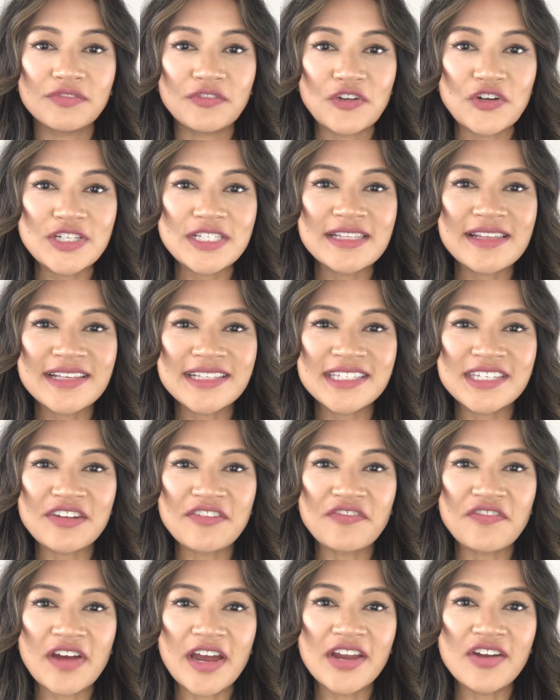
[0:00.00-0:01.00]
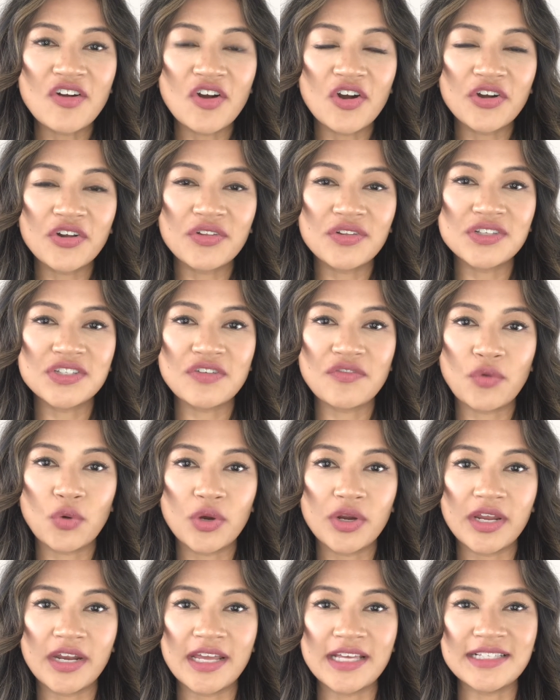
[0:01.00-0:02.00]
First, let's define Articles of
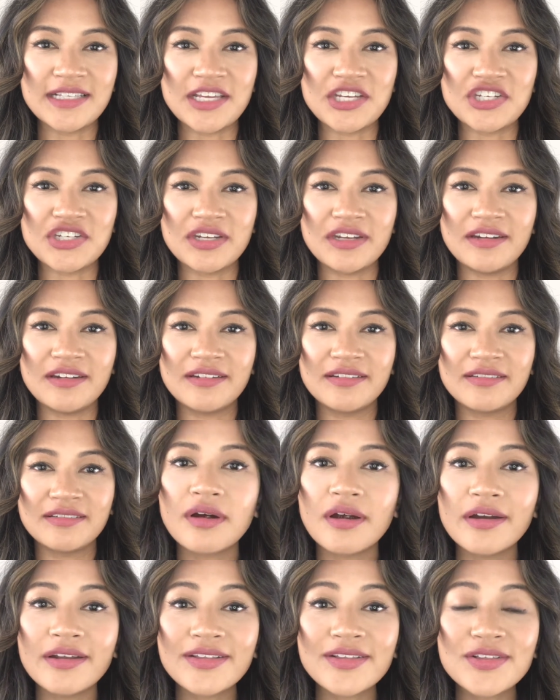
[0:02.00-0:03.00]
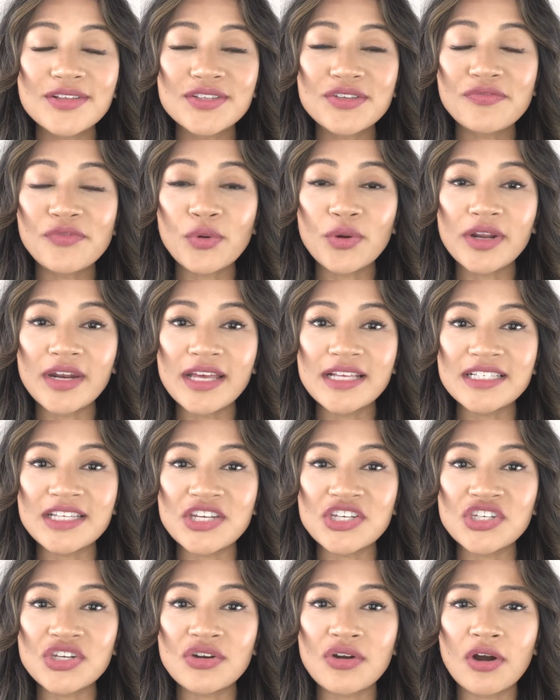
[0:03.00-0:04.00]
Organization. Articles of
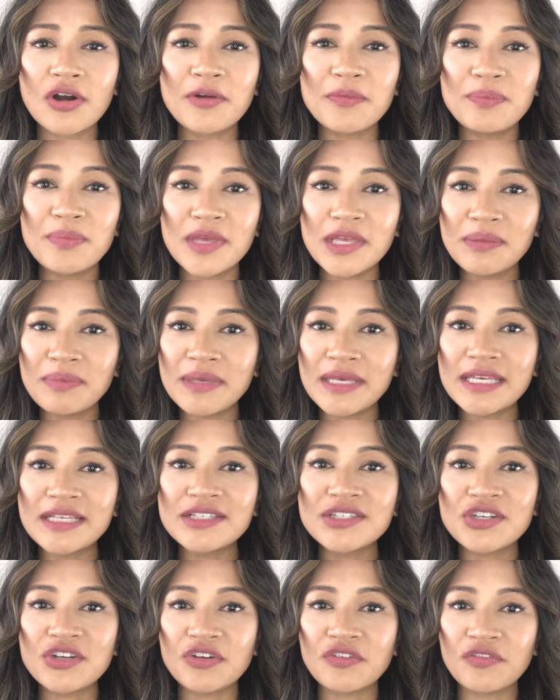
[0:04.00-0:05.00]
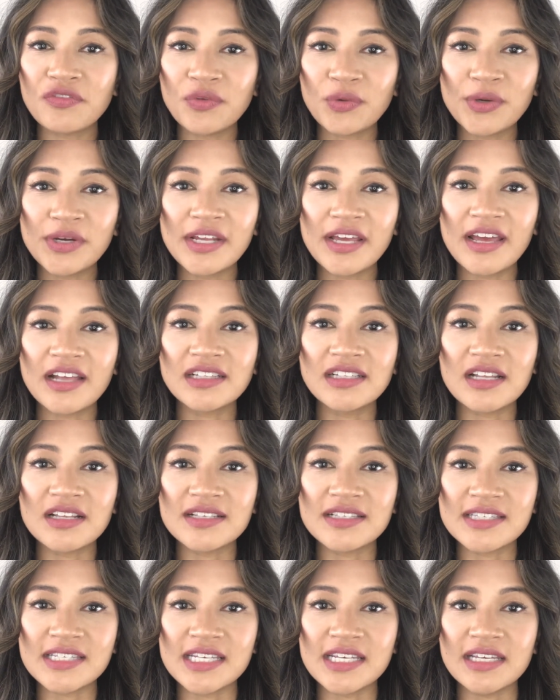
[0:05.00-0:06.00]
Organization are a big piece to your Florida
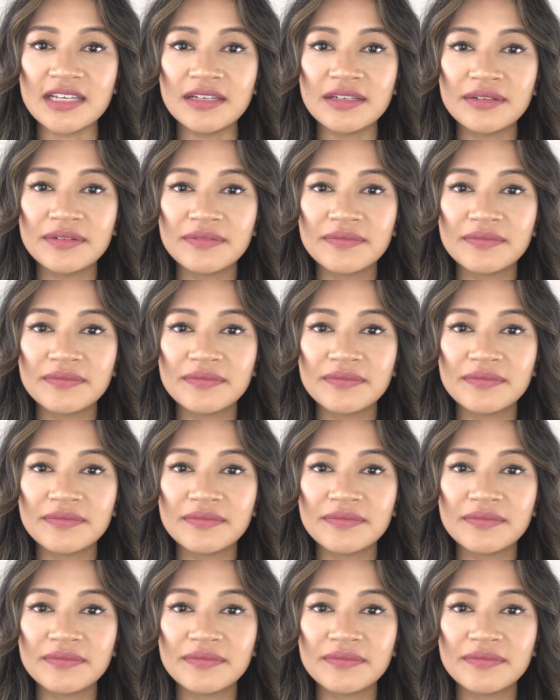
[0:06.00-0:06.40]
LLC.